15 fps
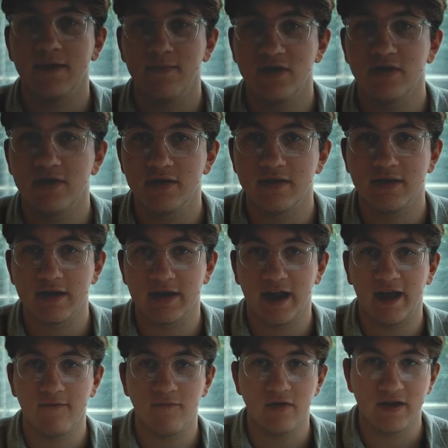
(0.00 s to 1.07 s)
images, it can
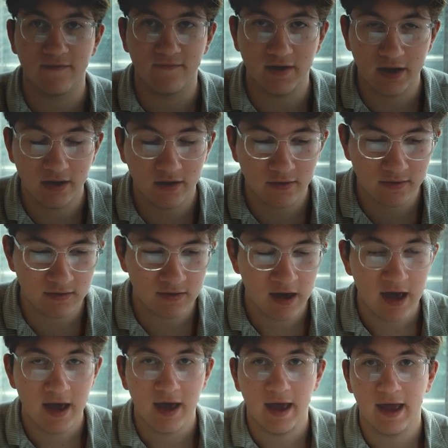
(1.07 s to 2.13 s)
have winning videos,
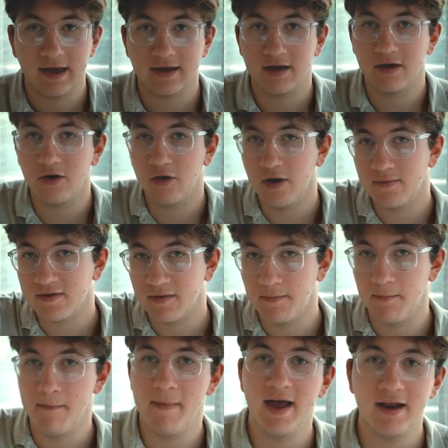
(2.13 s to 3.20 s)
and can go up to
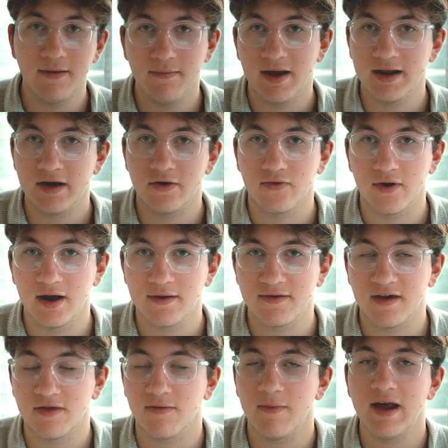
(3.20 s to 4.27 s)
many
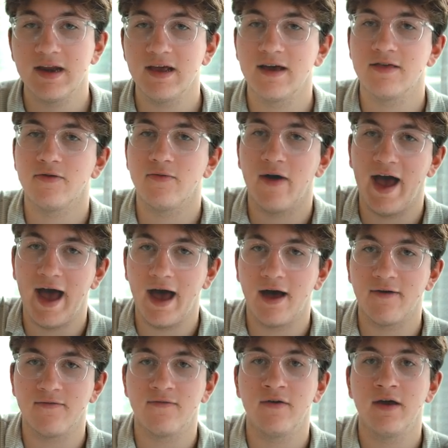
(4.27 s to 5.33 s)
creators, as many as you
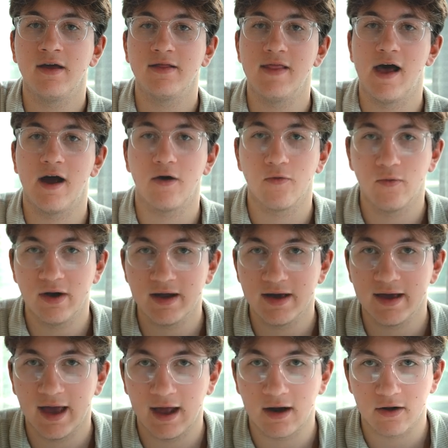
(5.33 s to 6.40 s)
have that are
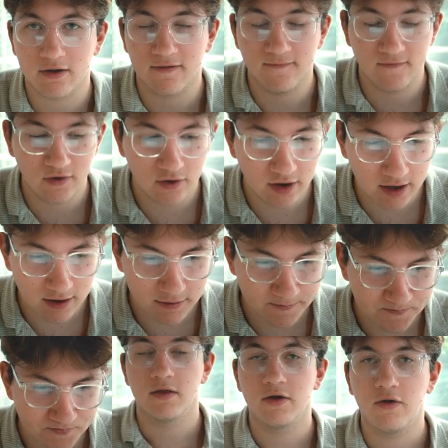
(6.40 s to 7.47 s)
winning and are converting.
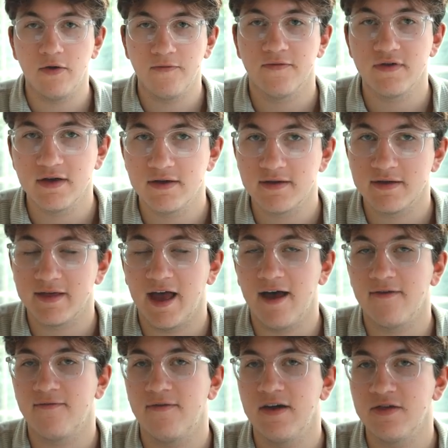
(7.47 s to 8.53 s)
The goal for this is to
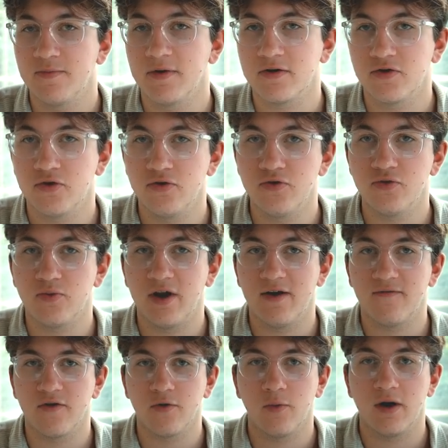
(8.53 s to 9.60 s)
have Facebook choose
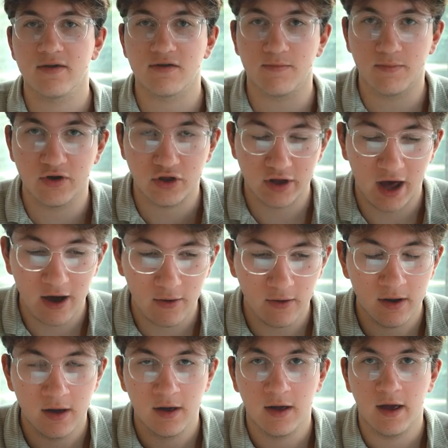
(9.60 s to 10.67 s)
whatever it wants to push
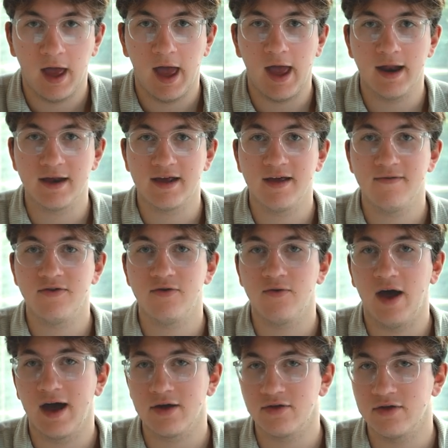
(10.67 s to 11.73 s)
out, and it gives you
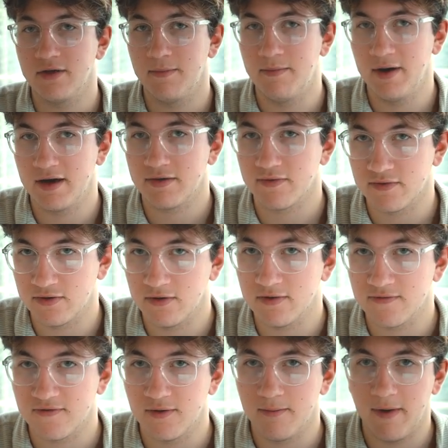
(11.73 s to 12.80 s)
actually the best
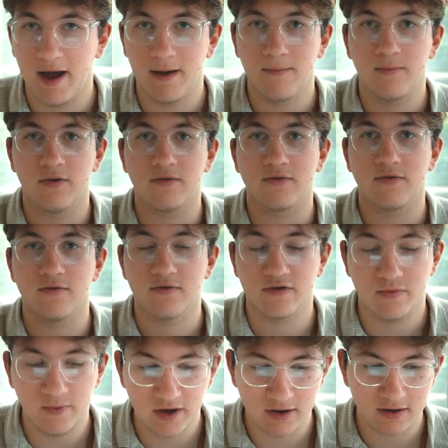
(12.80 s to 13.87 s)
results from my personal
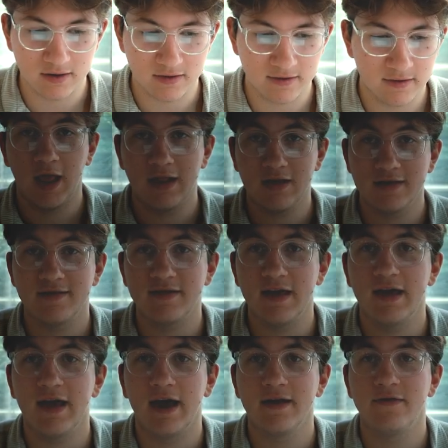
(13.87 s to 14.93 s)
experience. Now let's
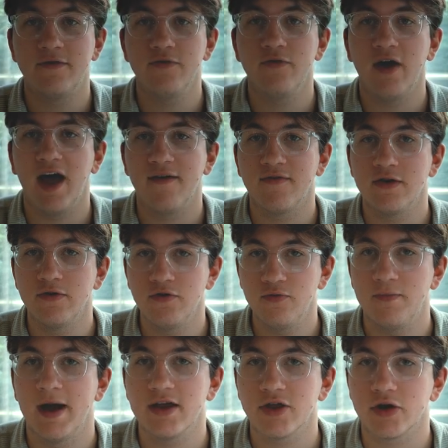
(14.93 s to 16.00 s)
say I do have a new
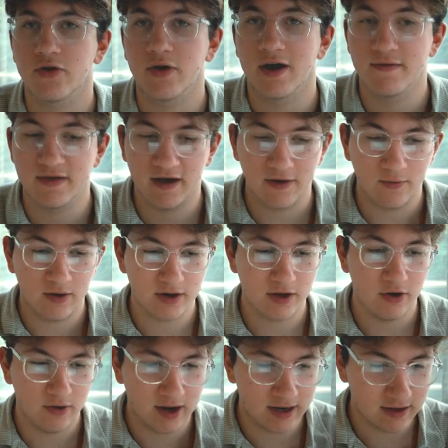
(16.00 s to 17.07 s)
batch of creatives that I want to
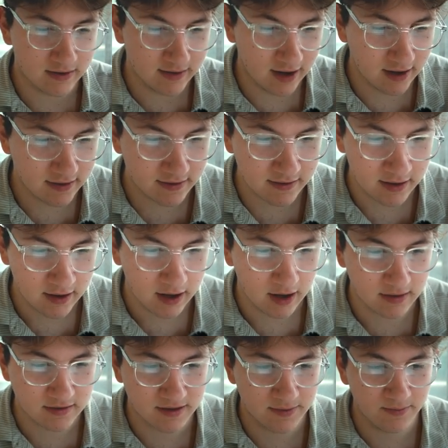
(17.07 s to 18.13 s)
go ahead and test.
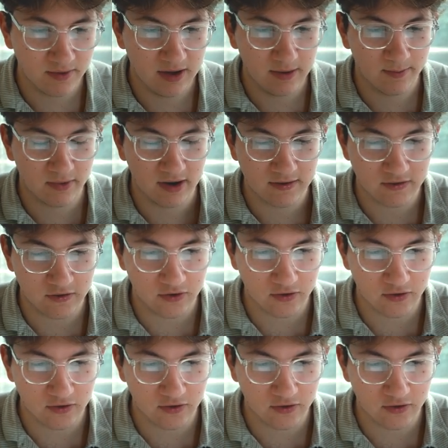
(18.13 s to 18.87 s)
I'll simply press